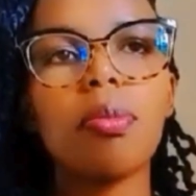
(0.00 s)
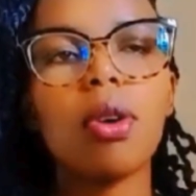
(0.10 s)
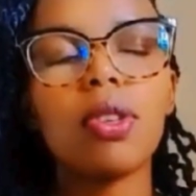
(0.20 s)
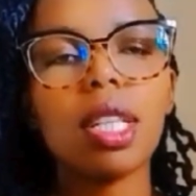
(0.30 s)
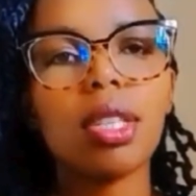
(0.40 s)

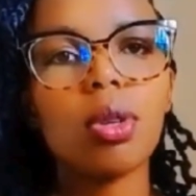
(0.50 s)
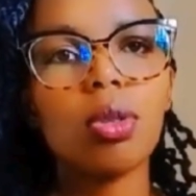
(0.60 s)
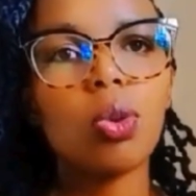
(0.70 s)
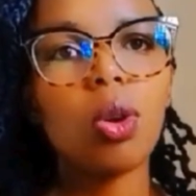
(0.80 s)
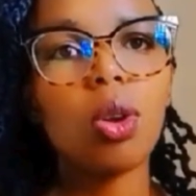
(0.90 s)
Maurice
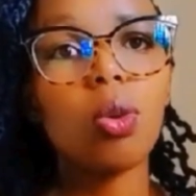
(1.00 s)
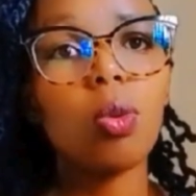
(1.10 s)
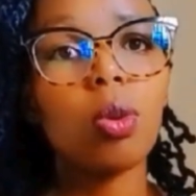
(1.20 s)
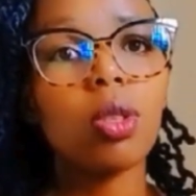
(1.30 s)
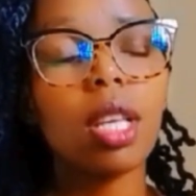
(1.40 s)

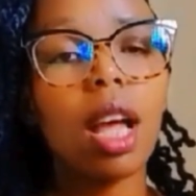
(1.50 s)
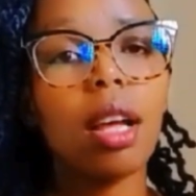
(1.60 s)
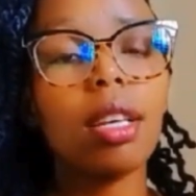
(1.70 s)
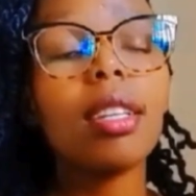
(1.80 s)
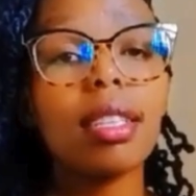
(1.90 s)
Oduor
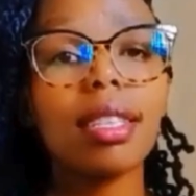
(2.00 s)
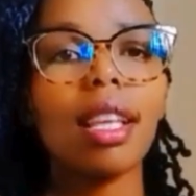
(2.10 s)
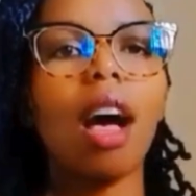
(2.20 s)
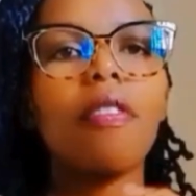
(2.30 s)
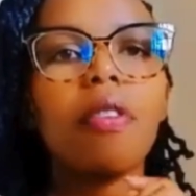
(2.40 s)
is
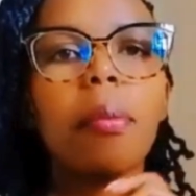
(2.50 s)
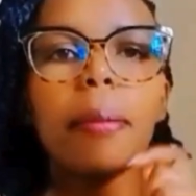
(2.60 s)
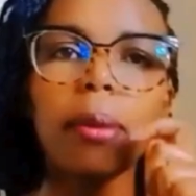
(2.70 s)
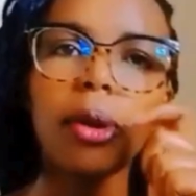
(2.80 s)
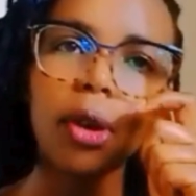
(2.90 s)
a former
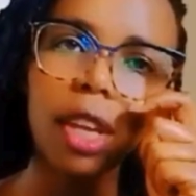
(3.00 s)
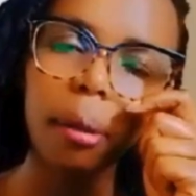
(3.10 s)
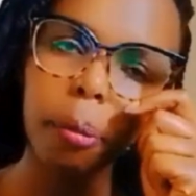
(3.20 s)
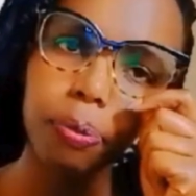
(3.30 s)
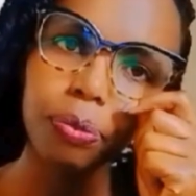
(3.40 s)

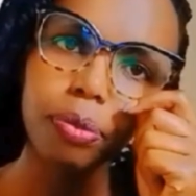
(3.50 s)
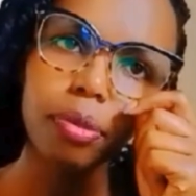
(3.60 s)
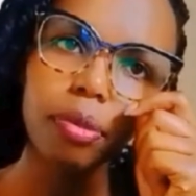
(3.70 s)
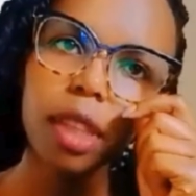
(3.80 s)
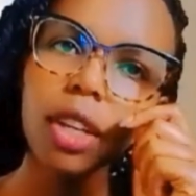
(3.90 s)
employee
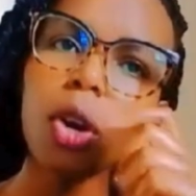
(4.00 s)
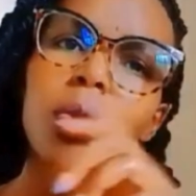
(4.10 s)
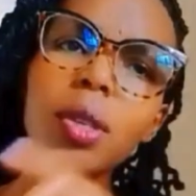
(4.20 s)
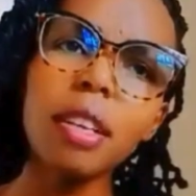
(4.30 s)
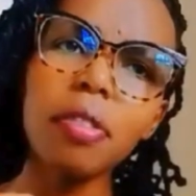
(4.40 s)

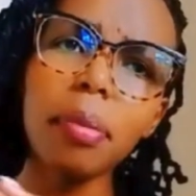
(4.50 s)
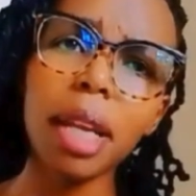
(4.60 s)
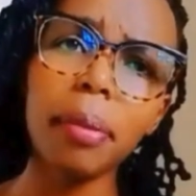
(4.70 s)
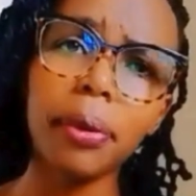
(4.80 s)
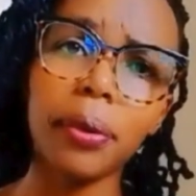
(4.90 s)

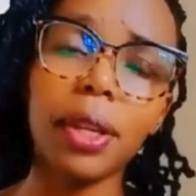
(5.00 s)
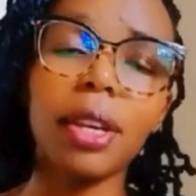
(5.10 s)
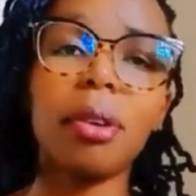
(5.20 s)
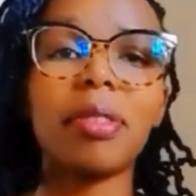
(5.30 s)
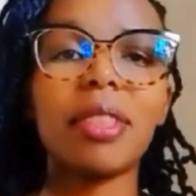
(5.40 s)

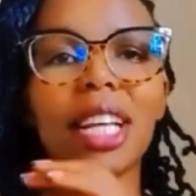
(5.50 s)
of